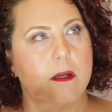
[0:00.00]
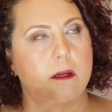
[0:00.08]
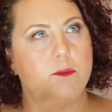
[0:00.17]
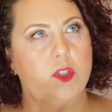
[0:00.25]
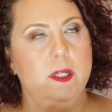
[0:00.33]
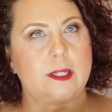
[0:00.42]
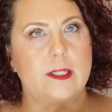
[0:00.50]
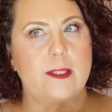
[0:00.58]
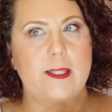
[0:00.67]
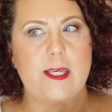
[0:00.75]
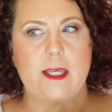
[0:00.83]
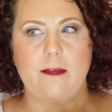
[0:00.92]
I'm trying to
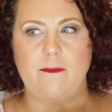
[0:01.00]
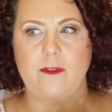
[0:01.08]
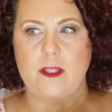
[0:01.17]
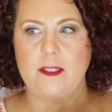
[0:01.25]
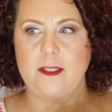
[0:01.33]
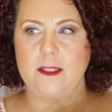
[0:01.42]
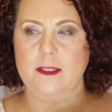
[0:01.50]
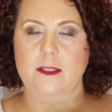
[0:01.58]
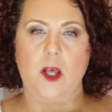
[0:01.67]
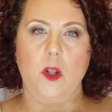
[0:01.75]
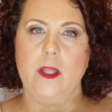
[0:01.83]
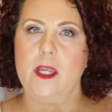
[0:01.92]
think if this is
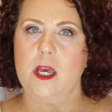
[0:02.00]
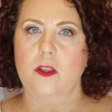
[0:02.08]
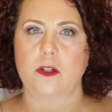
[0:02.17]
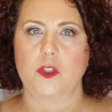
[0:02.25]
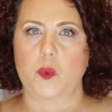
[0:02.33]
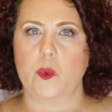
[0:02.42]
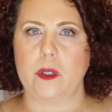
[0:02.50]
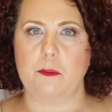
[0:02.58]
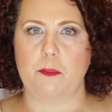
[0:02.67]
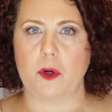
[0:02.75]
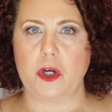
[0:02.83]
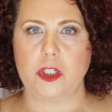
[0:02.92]
the only other Tory
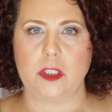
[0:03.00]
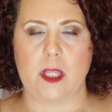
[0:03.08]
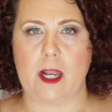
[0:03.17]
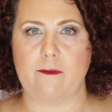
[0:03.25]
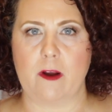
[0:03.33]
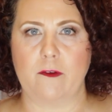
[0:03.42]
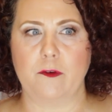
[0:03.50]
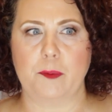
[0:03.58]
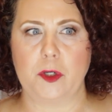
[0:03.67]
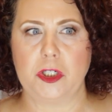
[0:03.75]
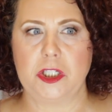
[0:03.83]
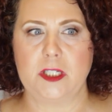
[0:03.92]
Burch that I've ever
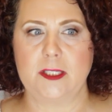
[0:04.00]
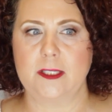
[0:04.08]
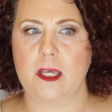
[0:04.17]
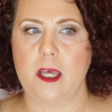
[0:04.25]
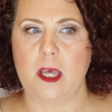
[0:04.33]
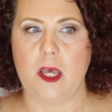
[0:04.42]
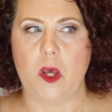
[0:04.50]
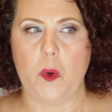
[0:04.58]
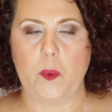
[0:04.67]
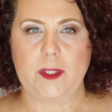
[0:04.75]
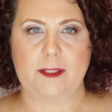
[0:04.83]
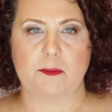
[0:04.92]
purchased
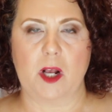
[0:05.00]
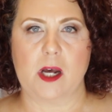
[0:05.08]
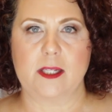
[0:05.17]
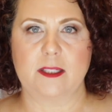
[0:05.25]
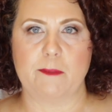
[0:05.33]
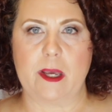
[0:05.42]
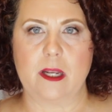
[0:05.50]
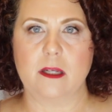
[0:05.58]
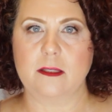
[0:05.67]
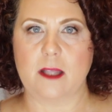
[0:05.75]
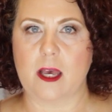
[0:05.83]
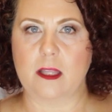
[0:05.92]
was some
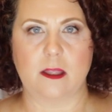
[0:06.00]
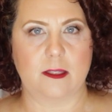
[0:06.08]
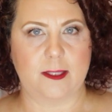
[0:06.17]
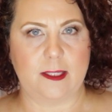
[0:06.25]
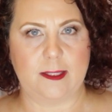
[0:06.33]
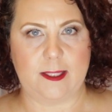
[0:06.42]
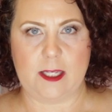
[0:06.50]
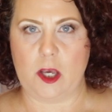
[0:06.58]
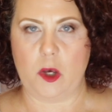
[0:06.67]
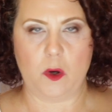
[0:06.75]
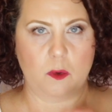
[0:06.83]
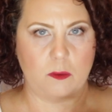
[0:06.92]
cosmetics at the
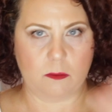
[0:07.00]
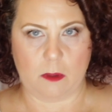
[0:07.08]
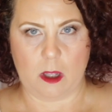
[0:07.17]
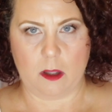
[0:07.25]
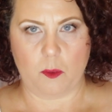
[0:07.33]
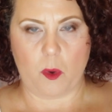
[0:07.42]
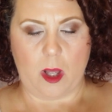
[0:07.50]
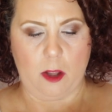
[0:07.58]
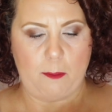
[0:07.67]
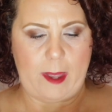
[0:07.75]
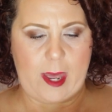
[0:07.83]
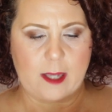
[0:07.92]
CCO a
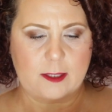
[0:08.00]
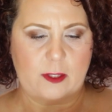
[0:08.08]
while back.